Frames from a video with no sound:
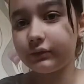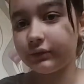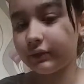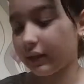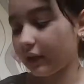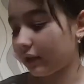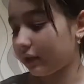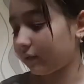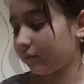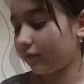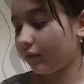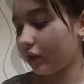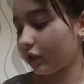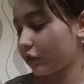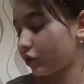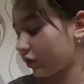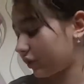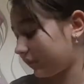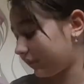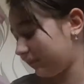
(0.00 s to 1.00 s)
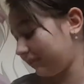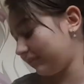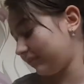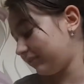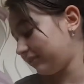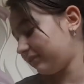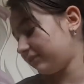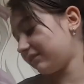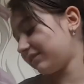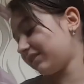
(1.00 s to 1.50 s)
They're in Russian,
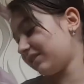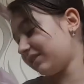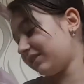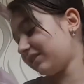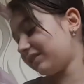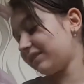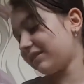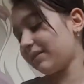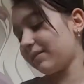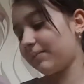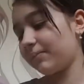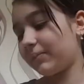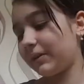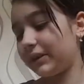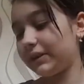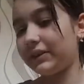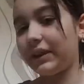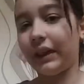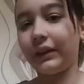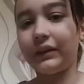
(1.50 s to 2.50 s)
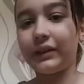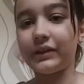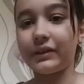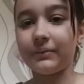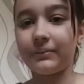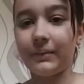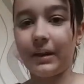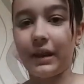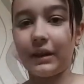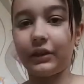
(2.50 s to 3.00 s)
but that
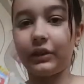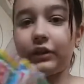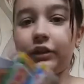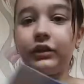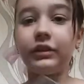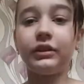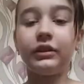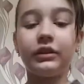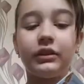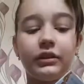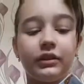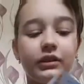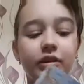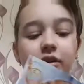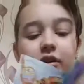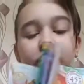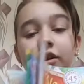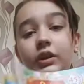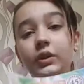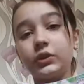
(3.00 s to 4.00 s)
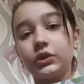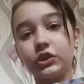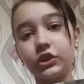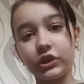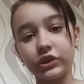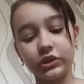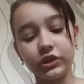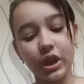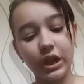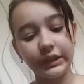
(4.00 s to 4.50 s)
doesn't matter. You know, it's
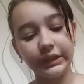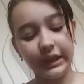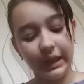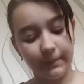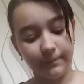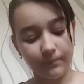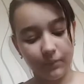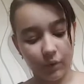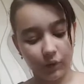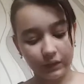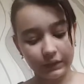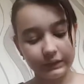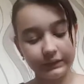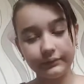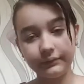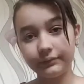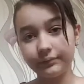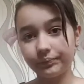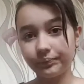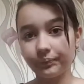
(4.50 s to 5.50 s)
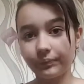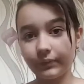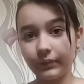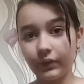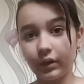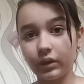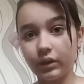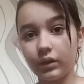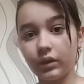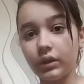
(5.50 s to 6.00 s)
just not get bored,
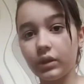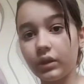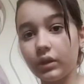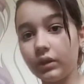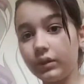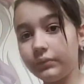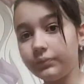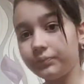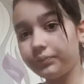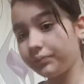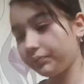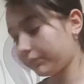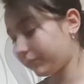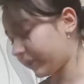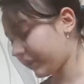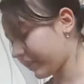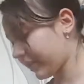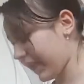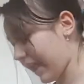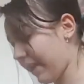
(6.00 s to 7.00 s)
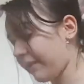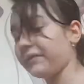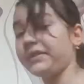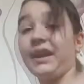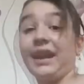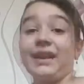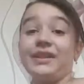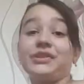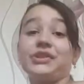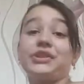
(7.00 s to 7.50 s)
because I haven't
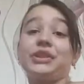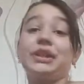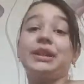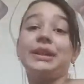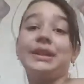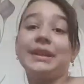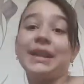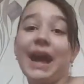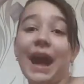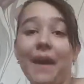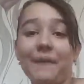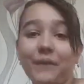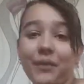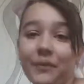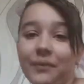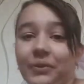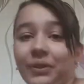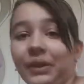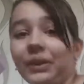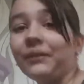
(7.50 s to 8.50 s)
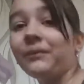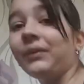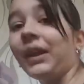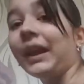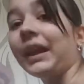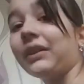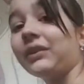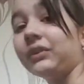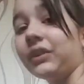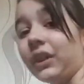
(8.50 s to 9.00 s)
answered half of them,
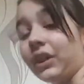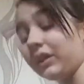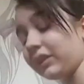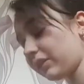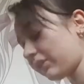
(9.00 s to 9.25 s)
like the